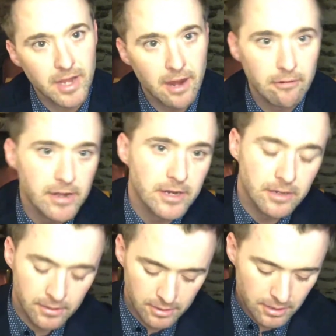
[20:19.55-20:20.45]
carry
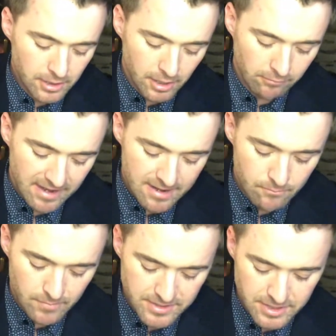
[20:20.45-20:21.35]

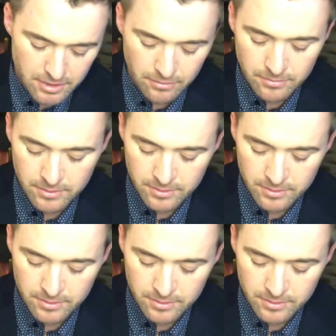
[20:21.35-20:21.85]
around with you